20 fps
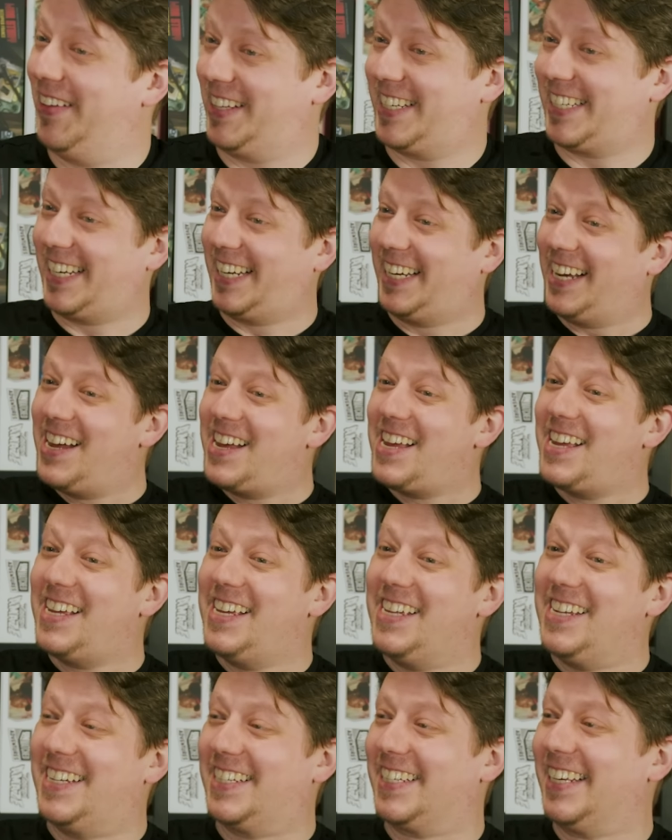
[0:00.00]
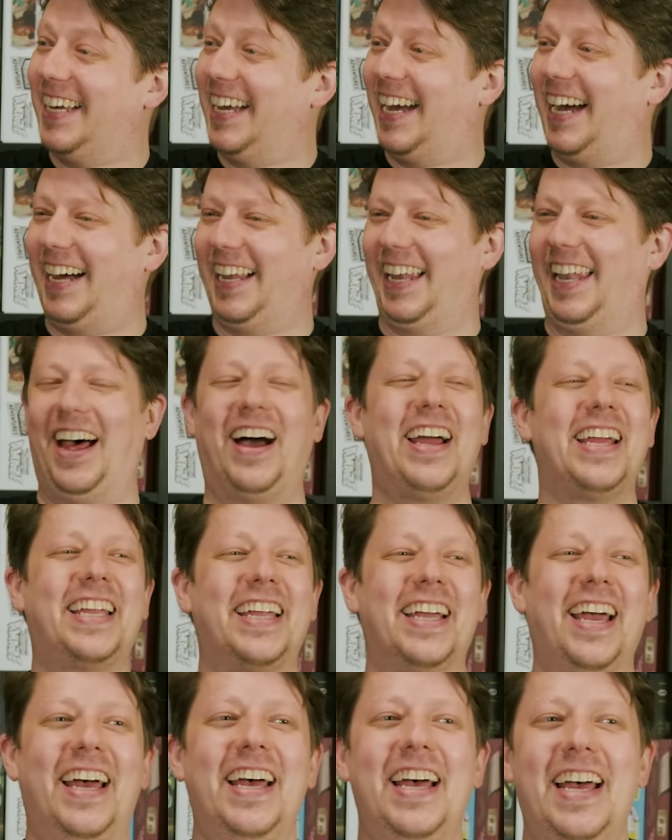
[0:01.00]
it's good. I like it.